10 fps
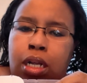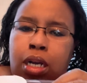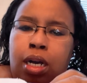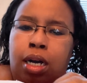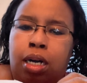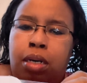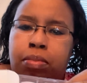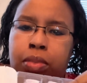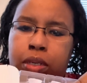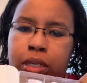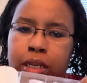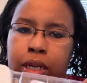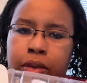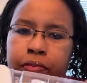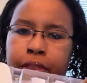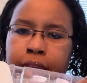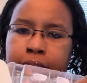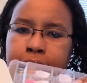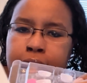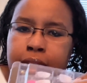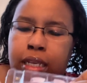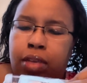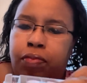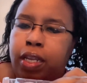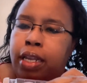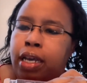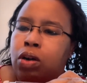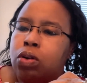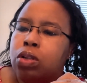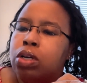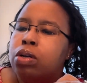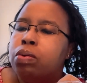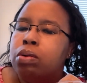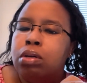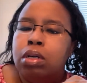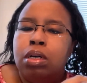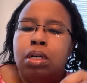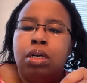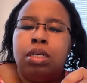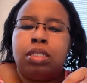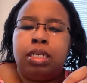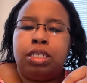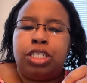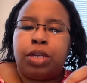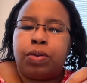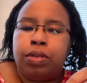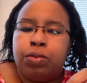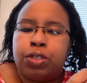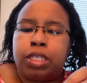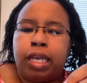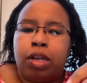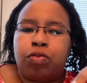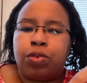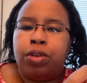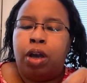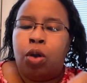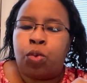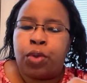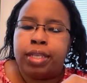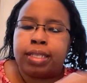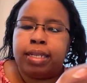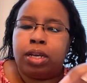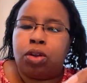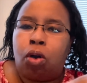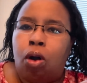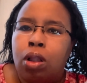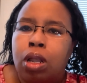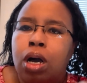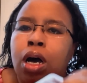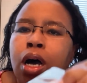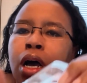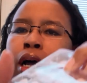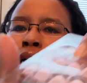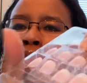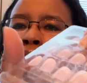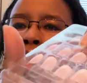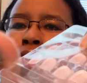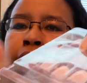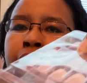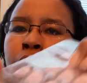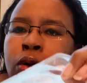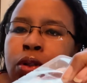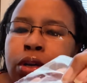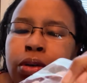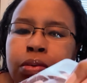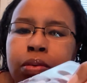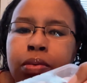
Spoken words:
I don't even think it's even nail glue. See, Sharon, you were scared for no reason at all. It's not even nail glue.